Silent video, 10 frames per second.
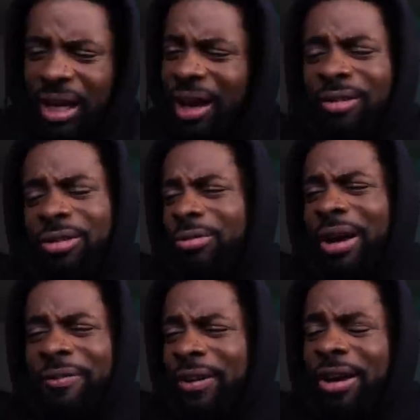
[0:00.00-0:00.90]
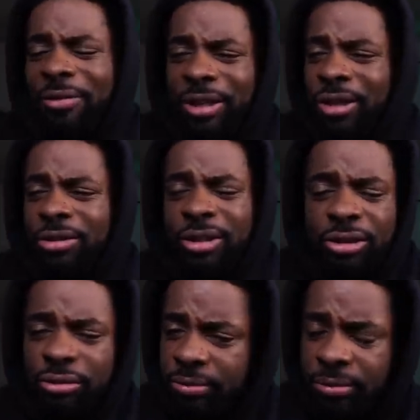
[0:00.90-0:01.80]
I don't know. I forgot where it goes
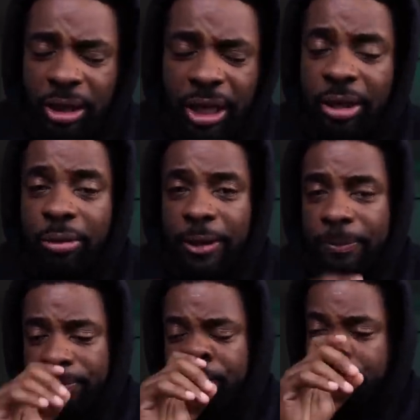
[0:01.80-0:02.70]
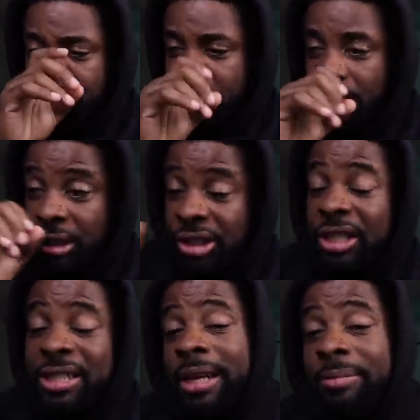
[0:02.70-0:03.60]
into. But anyway, a
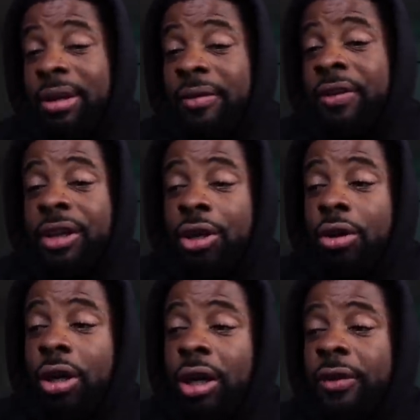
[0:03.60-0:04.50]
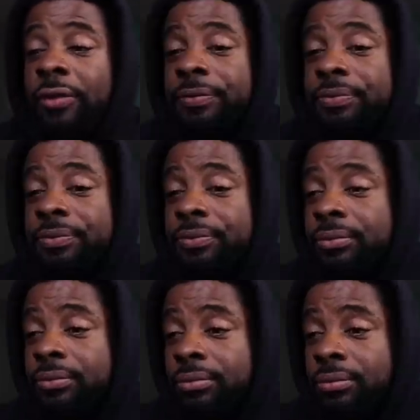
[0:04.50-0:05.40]
chick sent me a video of,
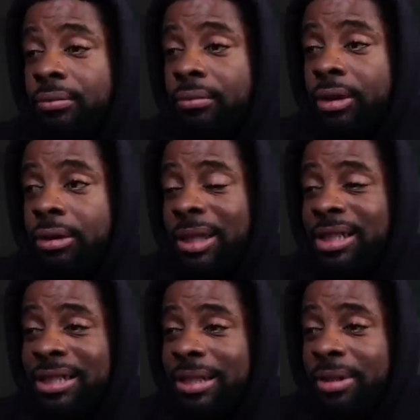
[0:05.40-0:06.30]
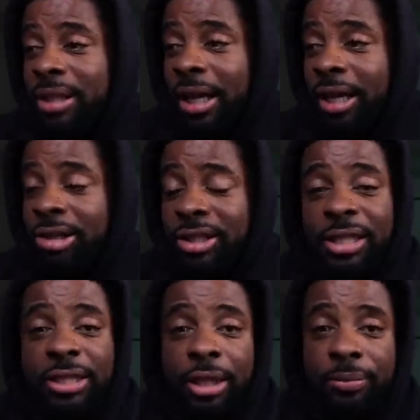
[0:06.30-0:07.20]
she basically sent me, like, her
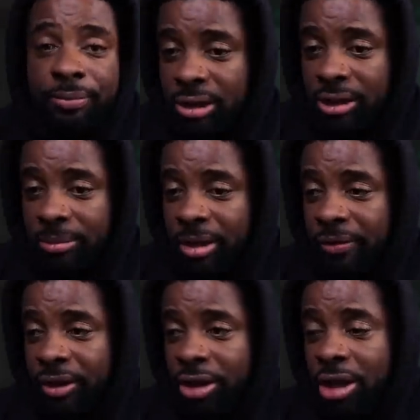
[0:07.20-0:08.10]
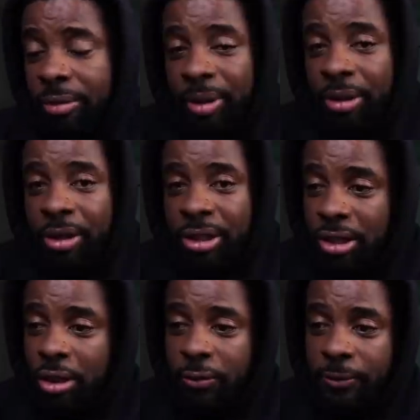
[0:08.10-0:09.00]
sex tape. She sent me a video of her playing with
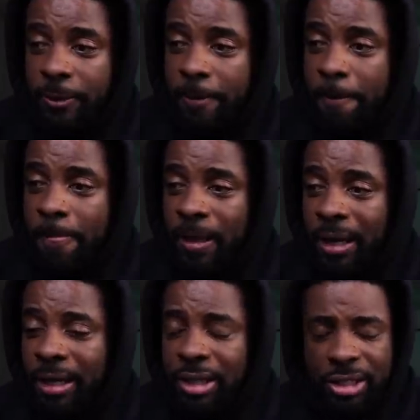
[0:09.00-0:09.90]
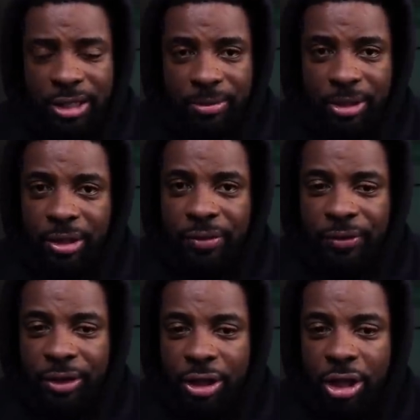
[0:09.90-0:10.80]
herself. And then she sent me another
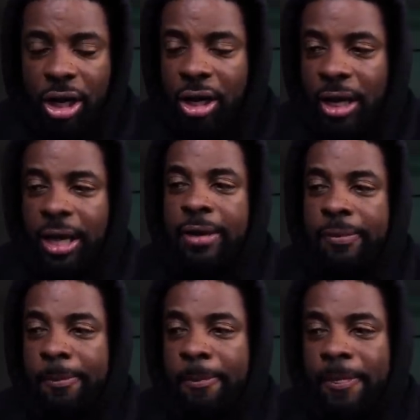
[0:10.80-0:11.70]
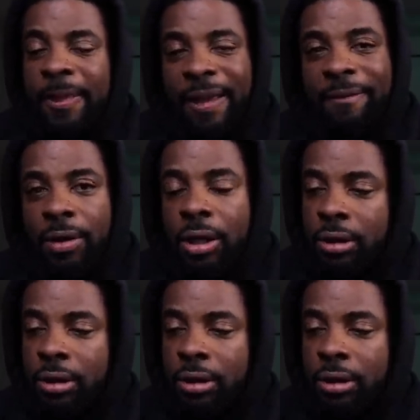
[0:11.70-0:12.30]
video of her, like, getting.